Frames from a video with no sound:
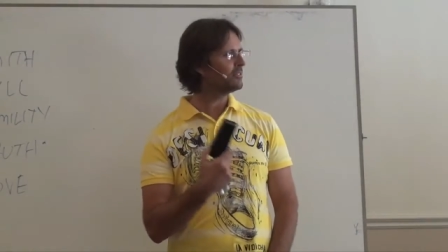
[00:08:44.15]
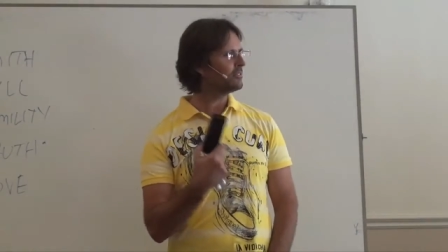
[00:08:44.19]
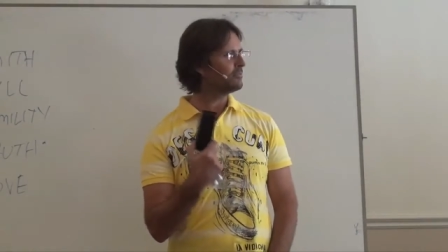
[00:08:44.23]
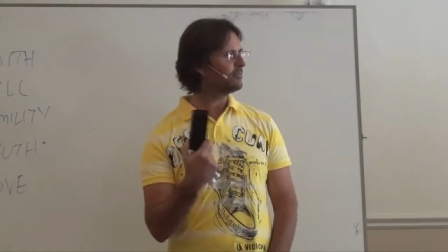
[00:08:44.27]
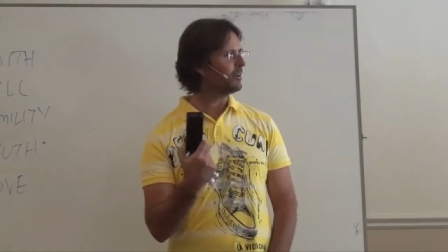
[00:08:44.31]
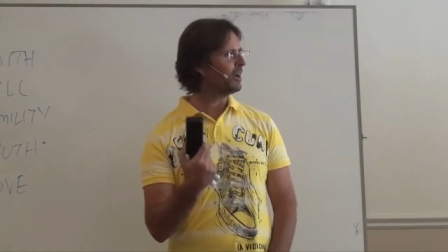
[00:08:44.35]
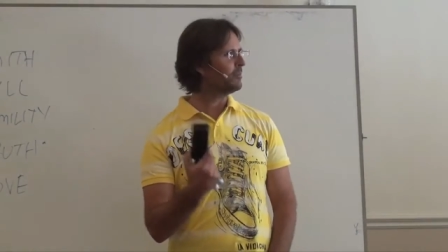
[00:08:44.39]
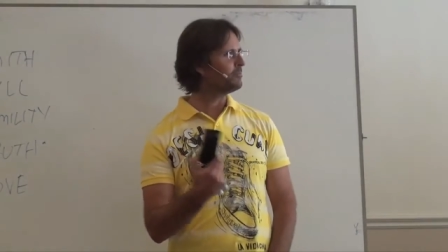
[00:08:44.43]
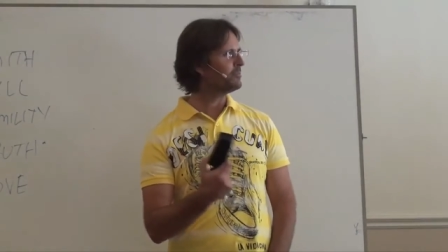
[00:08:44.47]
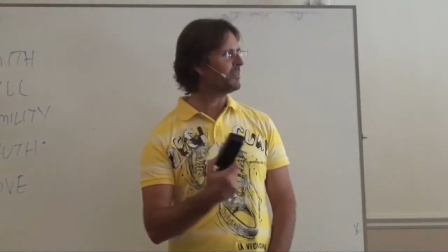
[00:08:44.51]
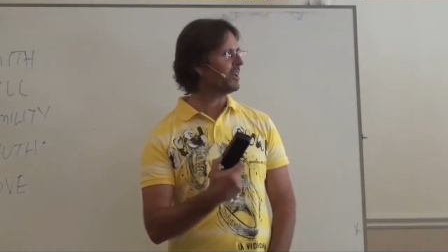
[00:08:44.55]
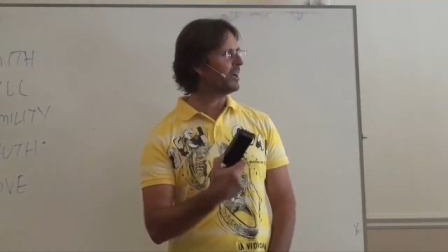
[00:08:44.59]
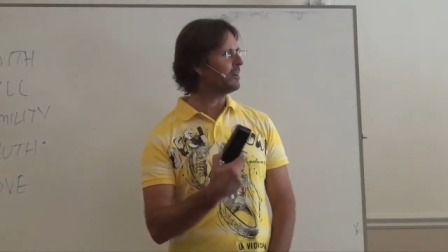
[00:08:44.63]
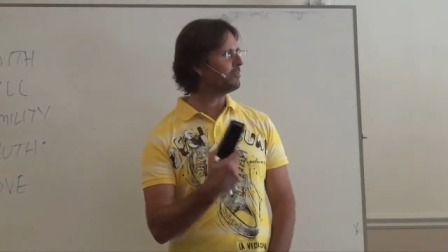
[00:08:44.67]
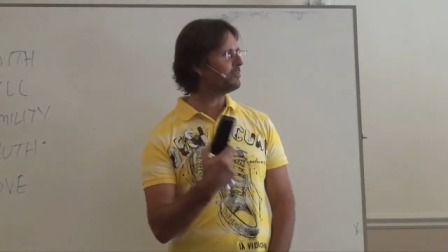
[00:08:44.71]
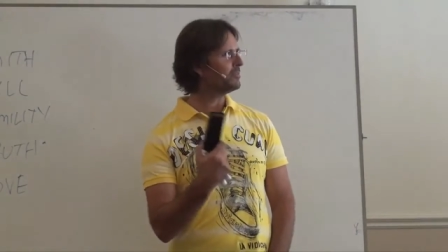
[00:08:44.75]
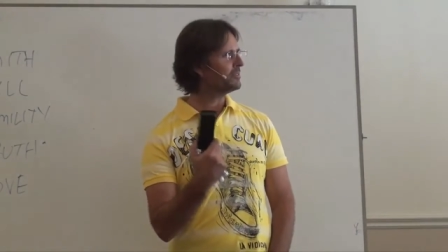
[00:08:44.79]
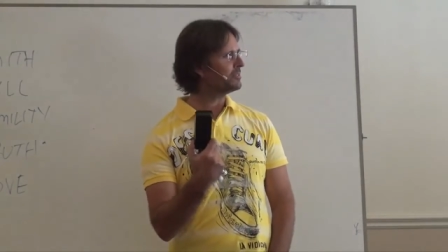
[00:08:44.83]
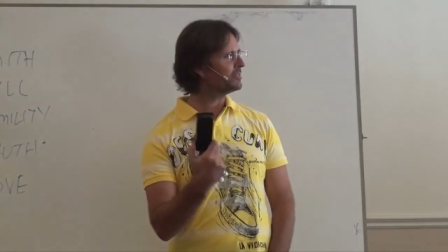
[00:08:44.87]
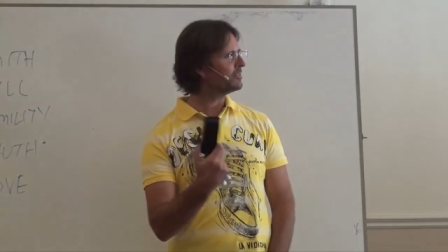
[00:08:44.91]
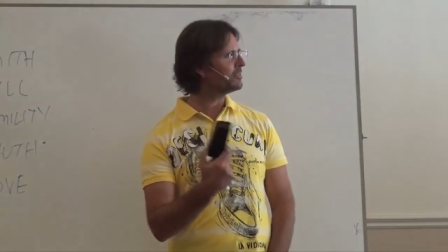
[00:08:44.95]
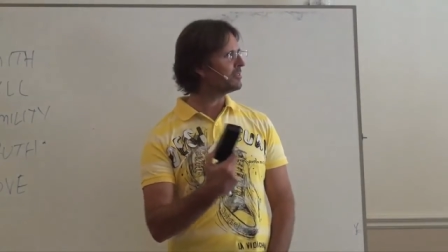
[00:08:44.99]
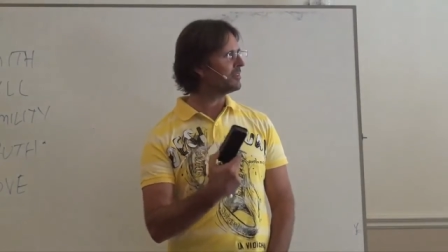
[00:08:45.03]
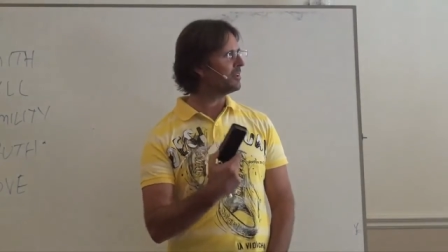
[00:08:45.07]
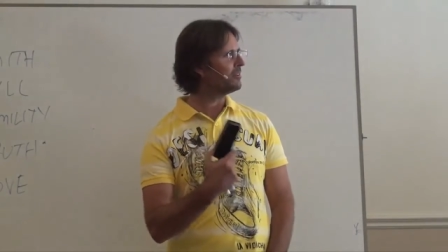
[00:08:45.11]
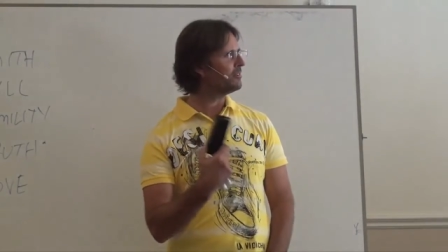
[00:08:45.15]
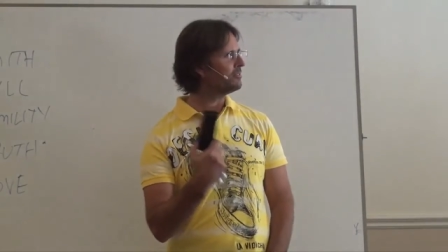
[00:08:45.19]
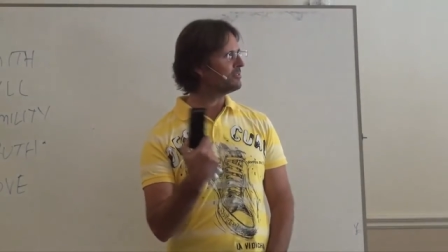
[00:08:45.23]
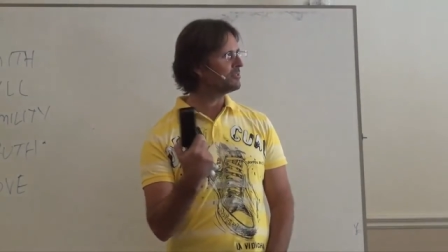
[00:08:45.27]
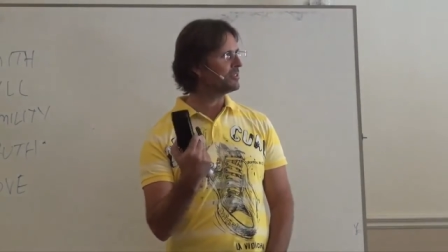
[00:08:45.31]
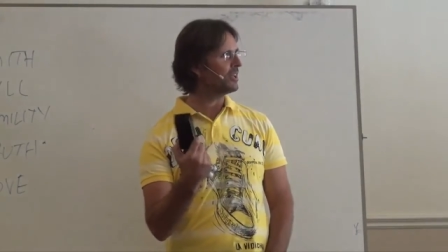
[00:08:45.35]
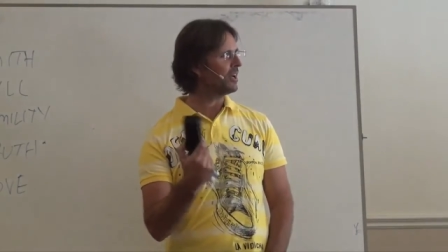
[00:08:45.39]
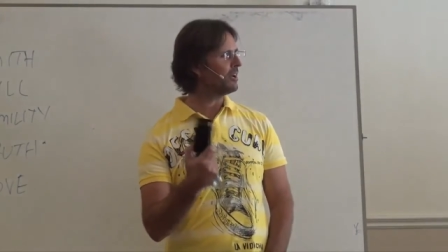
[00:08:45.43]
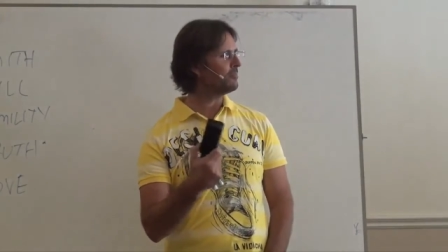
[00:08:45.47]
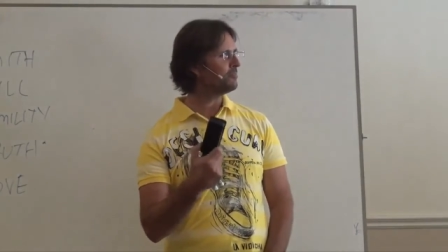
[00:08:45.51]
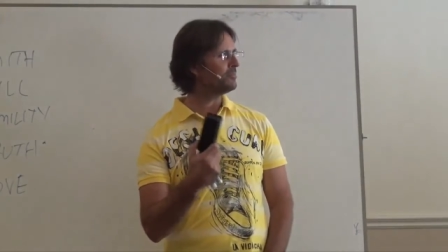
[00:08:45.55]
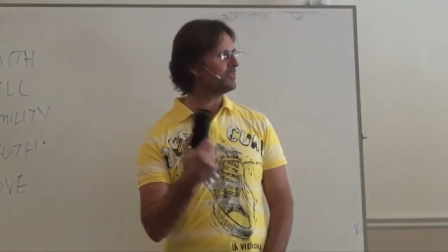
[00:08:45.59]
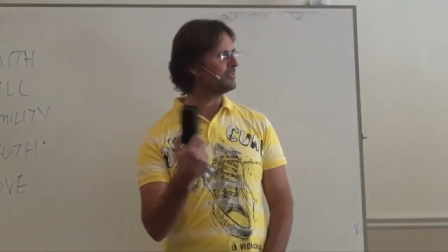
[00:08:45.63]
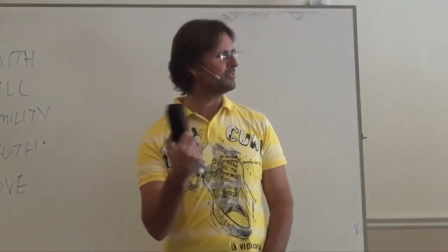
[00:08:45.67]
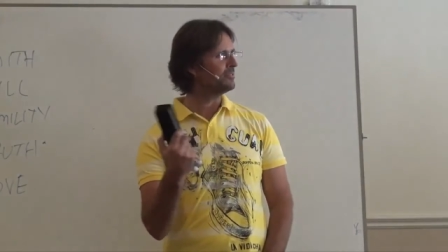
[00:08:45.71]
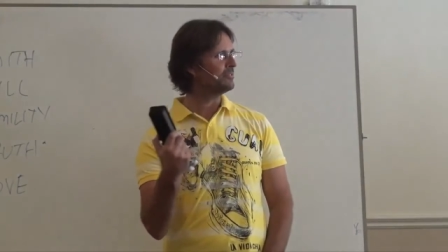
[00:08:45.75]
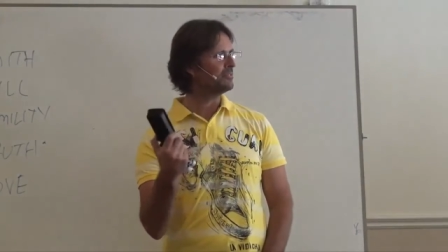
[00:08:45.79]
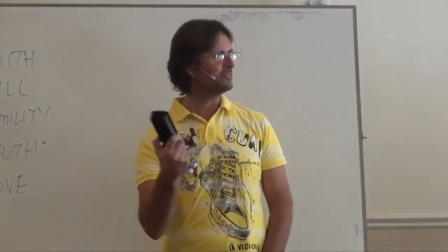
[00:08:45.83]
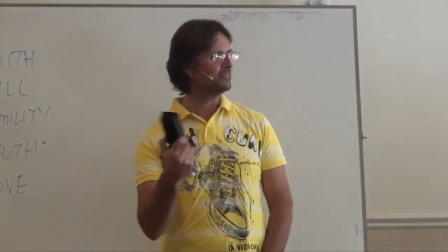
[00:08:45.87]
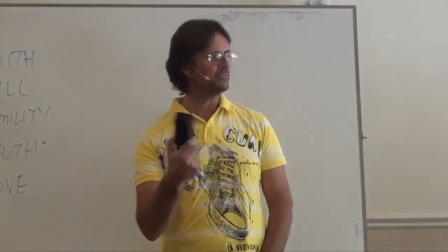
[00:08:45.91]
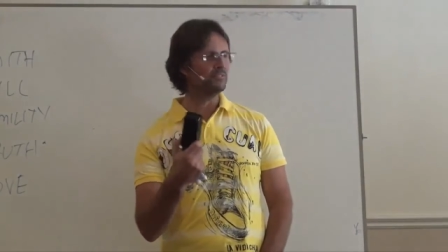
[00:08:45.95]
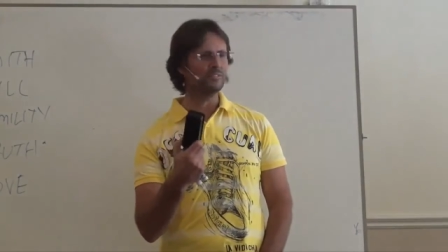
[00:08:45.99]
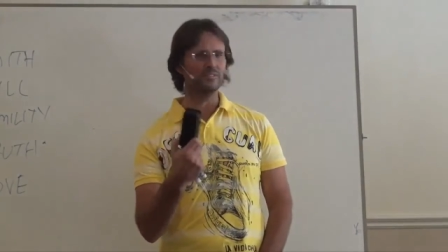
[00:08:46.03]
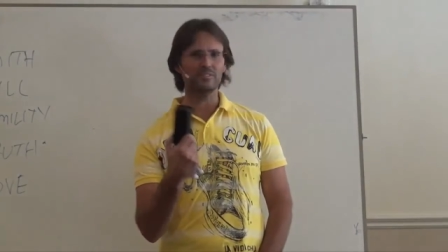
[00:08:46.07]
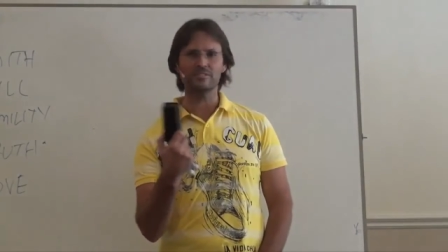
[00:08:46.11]
wrapped up and closed up,
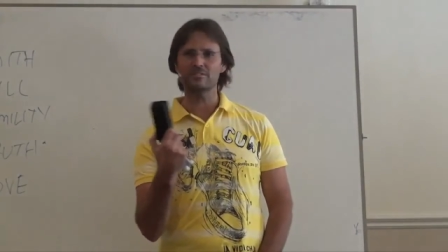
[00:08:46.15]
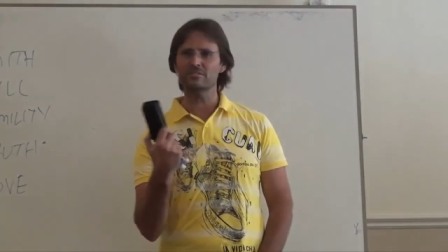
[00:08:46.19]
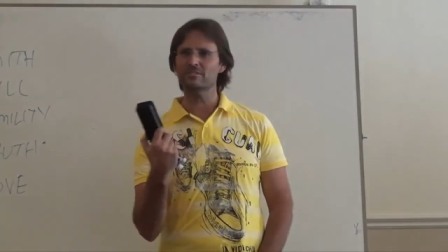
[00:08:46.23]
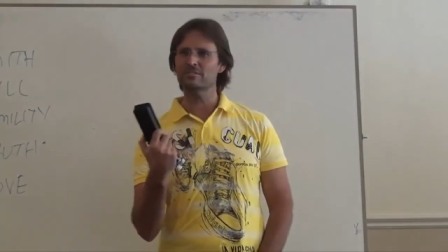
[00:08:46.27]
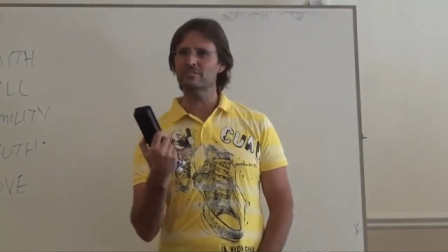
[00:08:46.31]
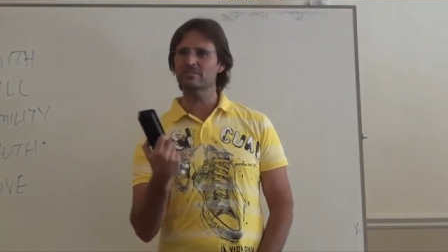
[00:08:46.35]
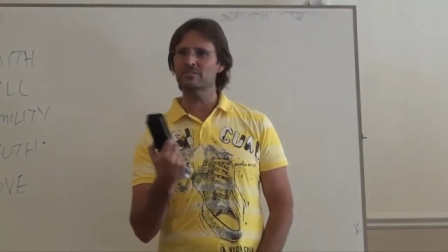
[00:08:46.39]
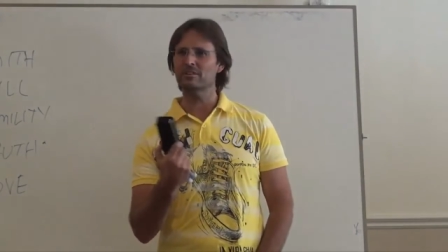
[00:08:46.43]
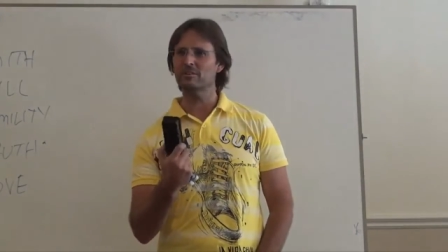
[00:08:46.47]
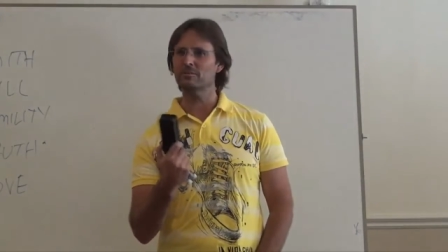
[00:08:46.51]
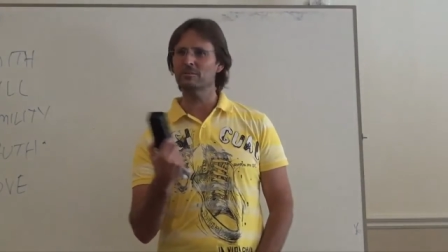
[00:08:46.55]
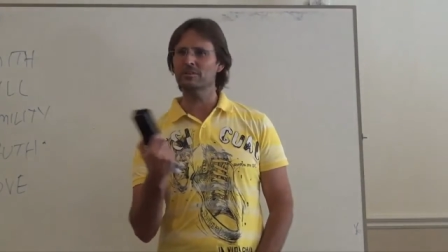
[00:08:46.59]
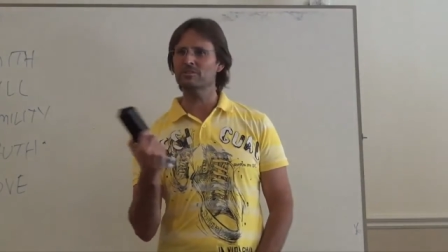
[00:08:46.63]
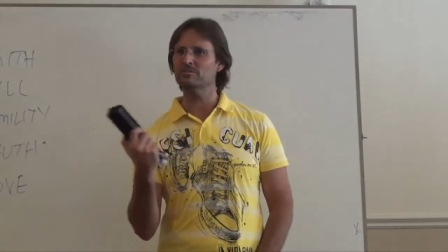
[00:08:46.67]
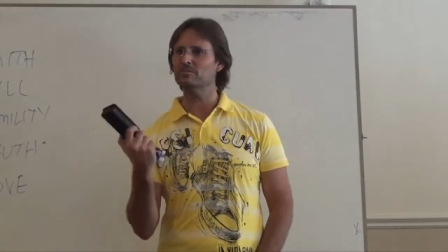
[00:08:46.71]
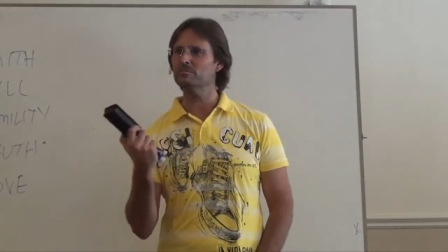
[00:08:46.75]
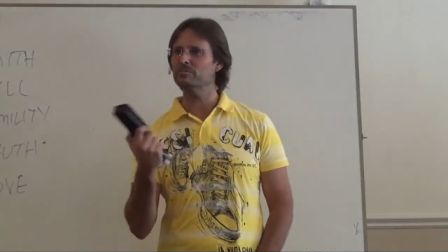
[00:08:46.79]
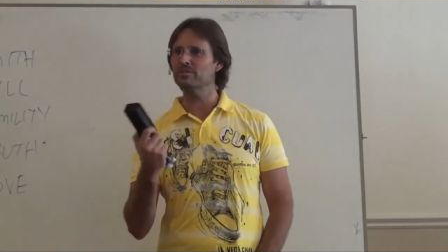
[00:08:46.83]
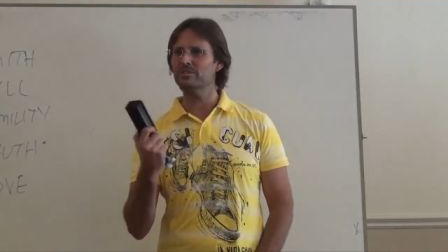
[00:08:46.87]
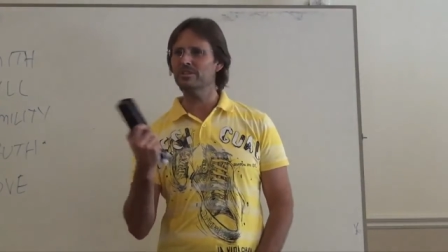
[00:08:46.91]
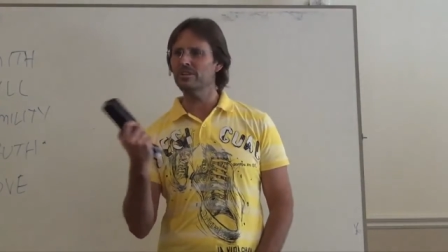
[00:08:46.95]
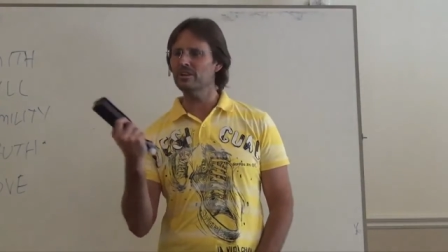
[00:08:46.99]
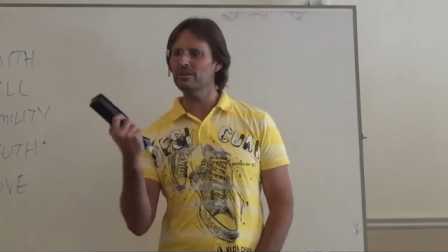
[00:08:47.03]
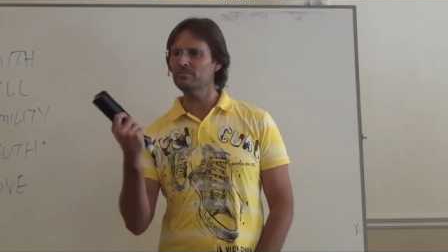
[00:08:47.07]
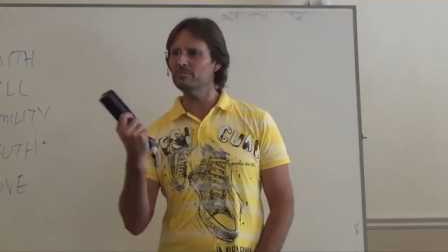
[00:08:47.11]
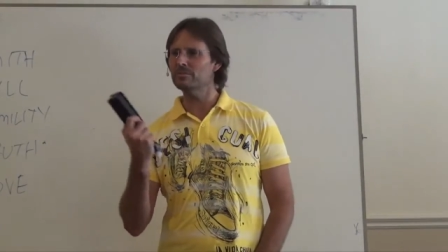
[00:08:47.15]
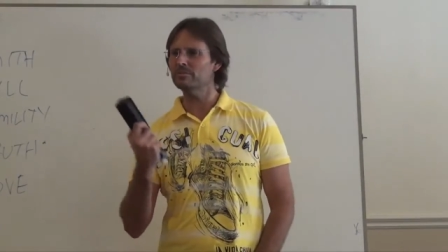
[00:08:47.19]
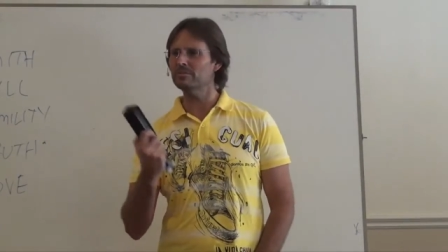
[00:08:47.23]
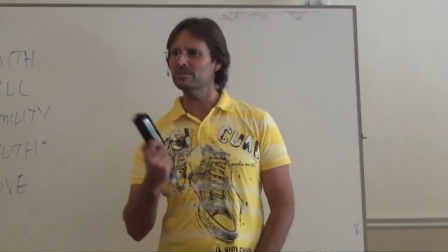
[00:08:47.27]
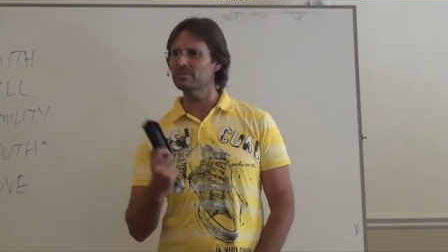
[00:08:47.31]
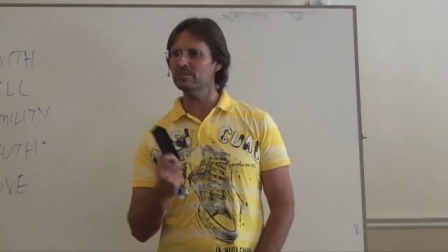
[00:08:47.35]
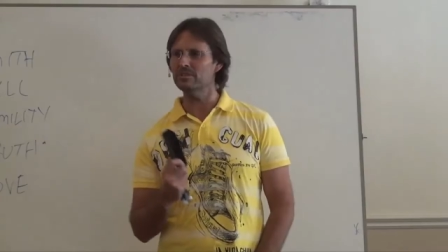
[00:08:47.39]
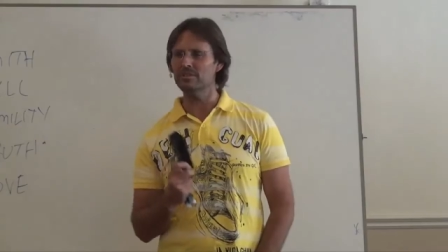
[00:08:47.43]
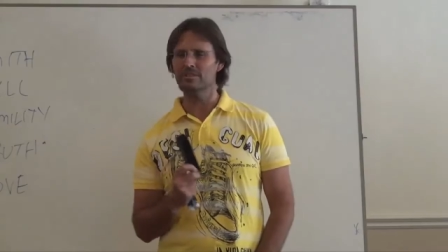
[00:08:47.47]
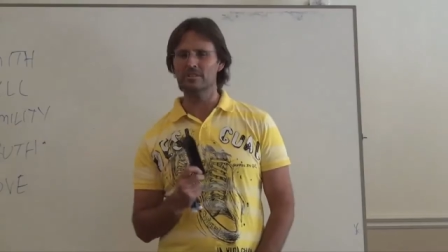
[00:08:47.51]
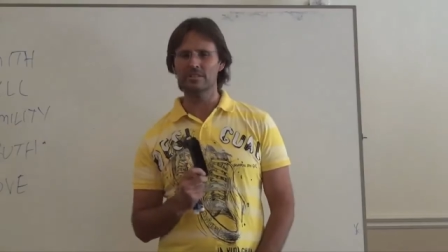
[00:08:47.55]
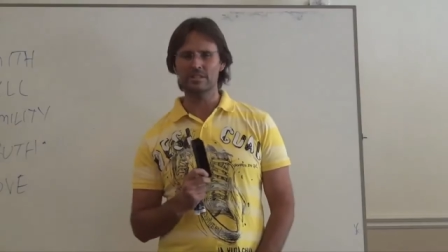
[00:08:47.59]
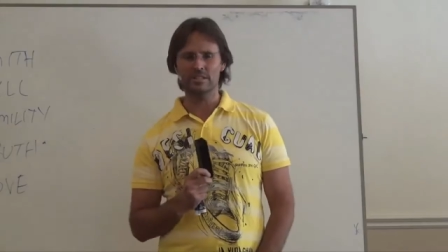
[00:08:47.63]
and you know, no one's pre opened it.